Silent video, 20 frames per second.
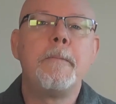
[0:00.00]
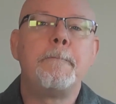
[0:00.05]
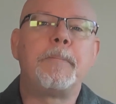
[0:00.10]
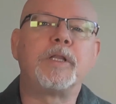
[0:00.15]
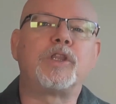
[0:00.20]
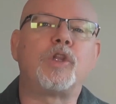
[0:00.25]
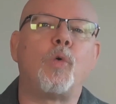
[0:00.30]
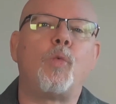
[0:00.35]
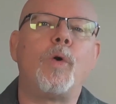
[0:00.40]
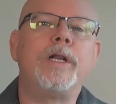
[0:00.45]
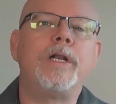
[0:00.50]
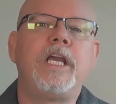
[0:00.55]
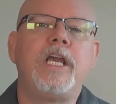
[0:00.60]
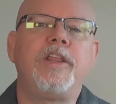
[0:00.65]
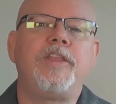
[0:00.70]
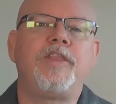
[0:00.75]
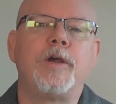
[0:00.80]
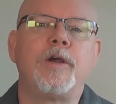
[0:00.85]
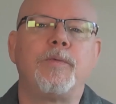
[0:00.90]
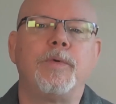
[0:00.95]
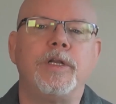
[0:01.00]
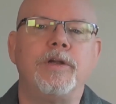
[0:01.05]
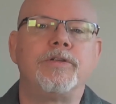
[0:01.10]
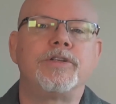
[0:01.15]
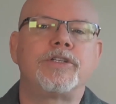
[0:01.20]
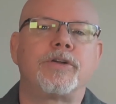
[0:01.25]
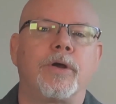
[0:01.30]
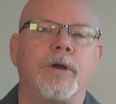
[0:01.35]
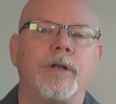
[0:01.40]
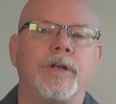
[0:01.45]
But the one key thing when you
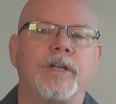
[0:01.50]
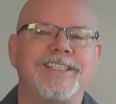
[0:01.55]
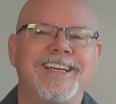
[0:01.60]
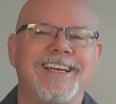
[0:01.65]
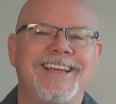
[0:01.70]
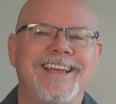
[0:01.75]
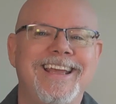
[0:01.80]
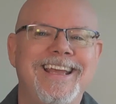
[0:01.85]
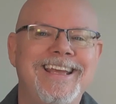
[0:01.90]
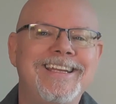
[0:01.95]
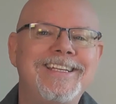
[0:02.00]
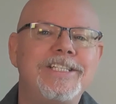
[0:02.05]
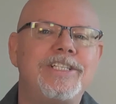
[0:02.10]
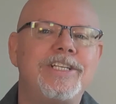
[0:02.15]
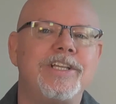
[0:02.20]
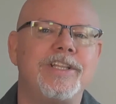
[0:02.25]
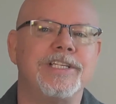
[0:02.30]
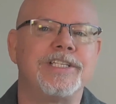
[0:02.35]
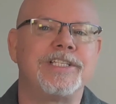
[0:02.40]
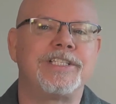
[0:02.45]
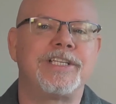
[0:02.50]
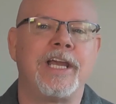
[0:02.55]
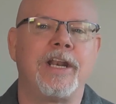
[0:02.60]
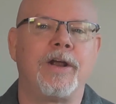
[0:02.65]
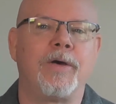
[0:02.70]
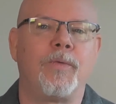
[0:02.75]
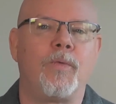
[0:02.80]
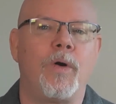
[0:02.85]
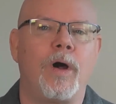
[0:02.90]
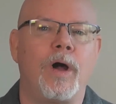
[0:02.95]
started to dig into this
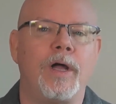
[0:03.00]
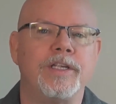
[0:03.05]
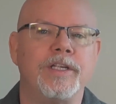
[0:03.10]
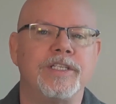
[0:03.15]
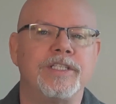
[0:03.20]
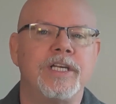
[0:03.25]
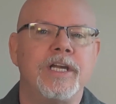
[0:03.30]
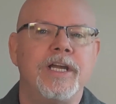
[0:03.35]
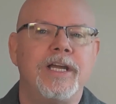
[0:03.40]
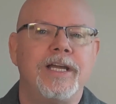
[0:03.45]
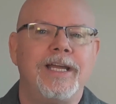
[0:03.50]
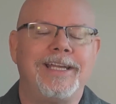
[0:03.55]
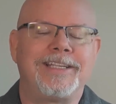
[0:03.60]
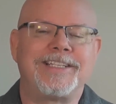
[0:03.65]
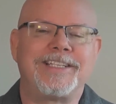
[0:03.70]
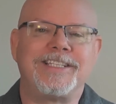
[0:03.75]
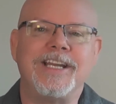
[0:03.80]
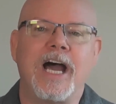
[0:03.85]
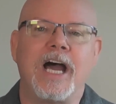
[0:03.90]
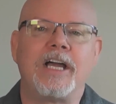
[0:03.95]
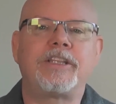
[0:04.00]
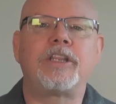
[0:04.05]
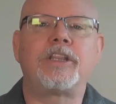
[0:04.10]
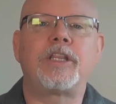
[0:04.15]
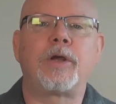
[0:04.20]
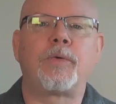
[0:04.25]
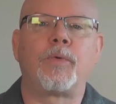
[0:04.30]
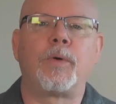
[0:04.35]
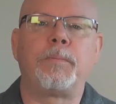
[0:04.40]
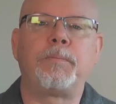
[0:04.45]
data was it's not that
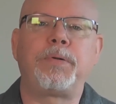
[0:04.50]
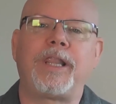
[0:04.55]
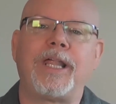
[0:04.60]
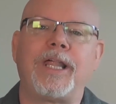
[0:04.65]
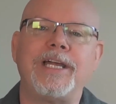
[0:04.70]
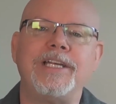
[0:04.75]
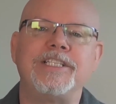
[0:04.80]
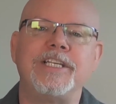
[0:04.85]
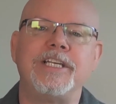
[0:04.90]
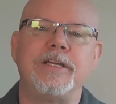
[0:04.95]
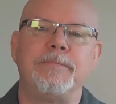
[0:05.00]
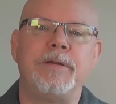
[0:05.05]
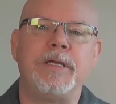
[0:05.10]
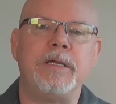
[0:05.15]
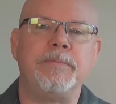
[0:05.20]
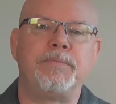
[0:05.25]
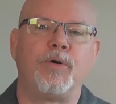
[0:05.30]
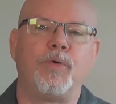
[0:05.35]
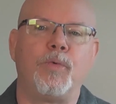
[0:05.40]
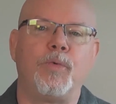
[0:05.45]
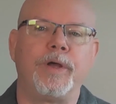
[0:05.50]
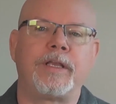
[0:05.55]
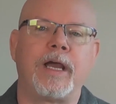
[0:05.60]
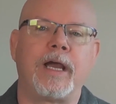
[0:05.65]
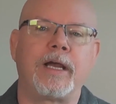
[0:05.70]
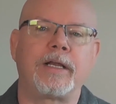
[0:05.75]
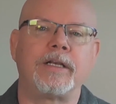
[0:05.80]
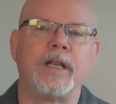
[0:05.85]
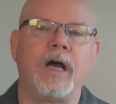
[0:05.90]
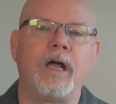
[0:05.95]
they're replacing people with
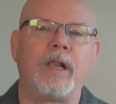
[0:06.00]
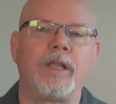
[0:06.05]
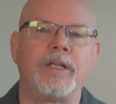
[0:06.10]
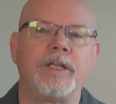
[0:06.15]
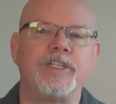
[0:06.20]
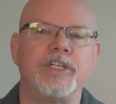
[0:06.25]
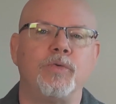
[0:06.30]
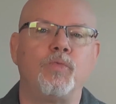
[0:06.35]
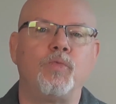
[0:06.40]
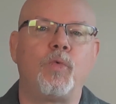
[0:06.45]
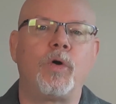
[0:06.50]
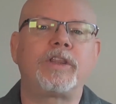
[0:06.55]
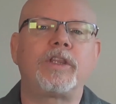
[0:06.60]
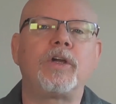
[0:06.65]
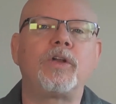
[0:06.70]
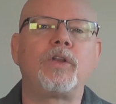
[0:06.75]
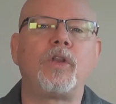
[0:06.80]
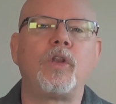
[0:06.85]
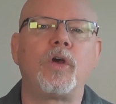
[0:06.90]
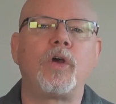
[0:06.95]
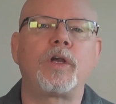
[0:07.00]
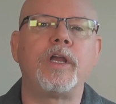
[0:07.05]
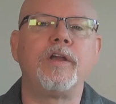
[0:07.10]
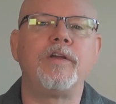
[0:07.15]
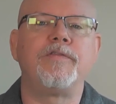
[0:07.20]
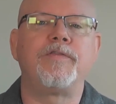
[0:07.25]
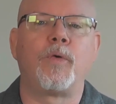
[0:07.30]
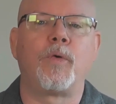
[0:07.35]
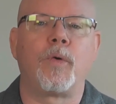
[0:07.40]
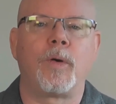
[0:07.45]
technology. What they're
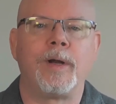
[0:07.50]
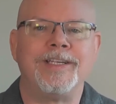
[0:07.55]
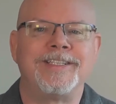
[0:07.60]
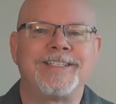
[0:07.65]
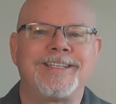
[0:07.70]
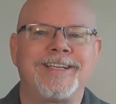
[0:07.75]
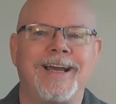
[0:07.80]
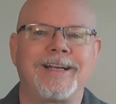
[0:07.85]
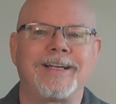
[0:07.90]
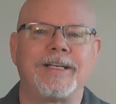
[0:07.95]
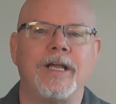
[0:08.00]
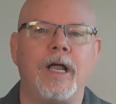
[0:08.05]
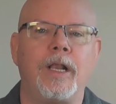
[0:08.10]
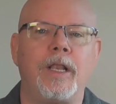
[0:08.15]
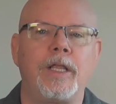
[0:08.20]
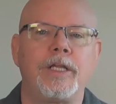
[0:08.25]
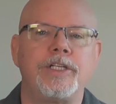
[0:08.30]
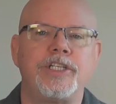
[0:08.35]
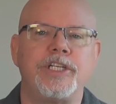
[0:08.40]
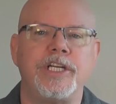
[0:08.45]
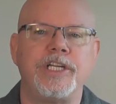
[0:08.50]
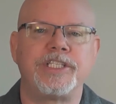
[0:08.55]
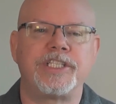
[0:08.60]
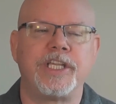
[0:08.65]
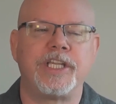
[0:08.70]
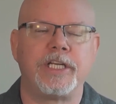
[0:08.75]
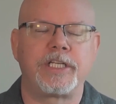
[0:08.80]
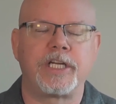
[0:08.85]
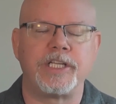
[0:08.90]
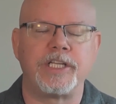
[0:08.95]
looking for is technologies
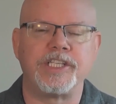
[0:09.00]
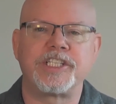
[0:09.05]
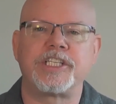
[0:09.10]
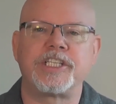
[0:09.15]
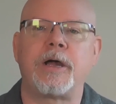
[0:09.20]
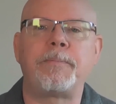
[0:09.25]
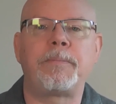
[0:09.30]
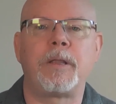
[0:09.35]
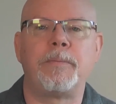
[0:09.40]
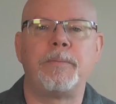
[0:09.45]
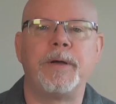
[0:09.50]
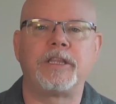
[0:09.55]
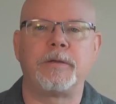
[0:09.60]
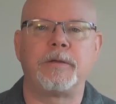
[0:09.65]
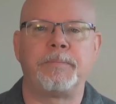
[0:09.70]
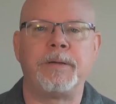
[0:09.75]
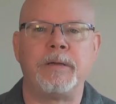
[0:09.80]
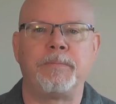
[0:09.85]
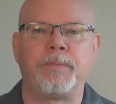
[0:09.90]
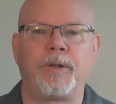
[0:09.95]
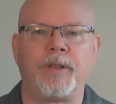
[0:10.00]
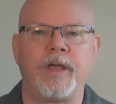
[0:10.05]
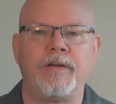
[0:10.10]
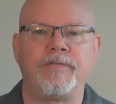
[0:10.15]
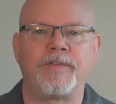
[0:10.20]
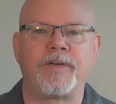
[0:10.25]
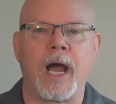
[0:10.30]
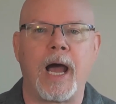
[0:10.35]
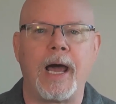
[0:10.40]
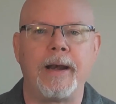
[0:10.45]
that can supplement the people
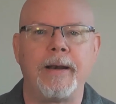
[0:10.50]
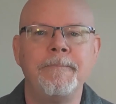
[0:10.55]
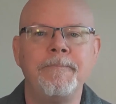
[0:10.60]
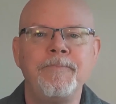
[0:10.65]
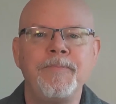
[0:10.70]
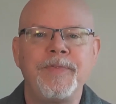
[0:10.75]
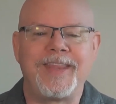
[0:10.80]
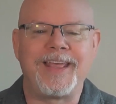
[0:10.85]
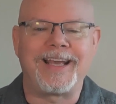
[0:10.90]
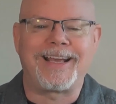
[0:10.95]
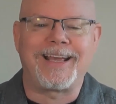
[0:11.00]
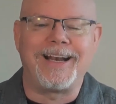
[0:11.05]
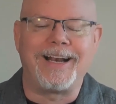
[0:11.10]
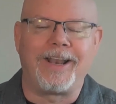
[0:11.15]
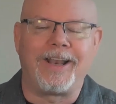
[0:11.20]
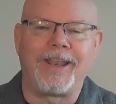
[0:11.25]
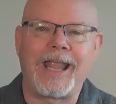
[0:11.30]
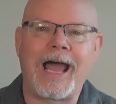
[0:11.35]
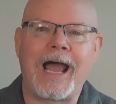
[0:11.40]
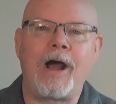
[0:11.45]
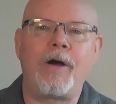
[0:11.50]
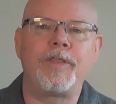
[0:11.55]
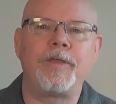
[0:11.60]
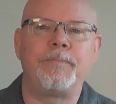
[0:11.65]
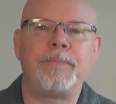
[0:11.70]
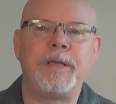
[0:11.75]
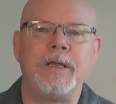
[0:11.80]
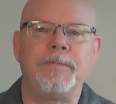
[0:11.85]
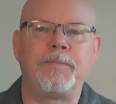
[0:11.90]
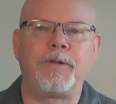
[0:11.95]
they've got, that can allow the
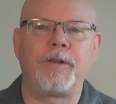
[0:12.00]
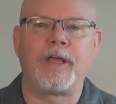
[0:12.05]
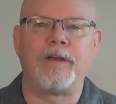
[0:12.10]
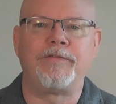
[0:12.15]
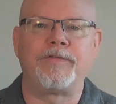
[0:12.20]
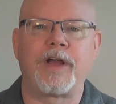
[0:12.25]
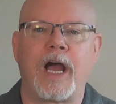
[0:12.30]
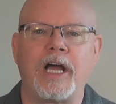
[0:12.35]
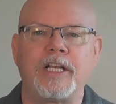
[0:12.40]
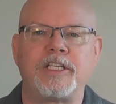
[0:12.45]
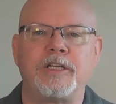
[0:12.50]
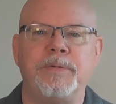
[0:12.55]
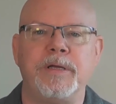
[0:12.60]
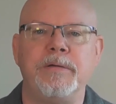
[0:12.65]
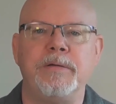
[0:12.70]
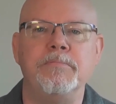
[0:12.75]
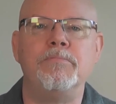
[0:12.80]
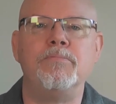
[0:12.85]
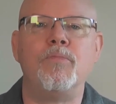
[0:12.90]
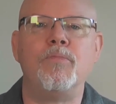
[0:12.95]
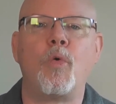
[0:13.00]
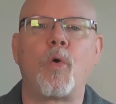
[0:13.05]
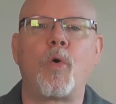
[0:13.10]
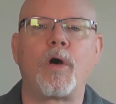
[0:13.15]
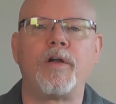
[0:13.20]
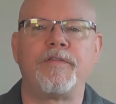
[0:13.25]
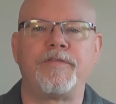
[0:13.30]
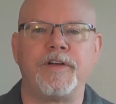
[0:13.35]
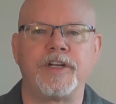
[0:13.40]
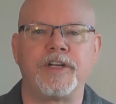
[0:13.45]
people they've got to be
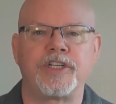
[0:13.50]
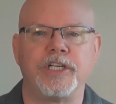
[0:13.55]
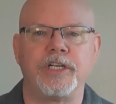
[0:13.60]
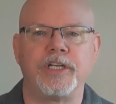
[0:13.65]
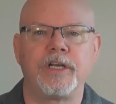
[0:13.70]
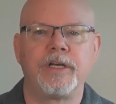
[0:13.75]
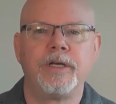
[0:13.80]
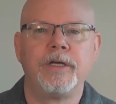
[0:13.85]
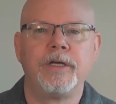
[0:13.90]
more efficient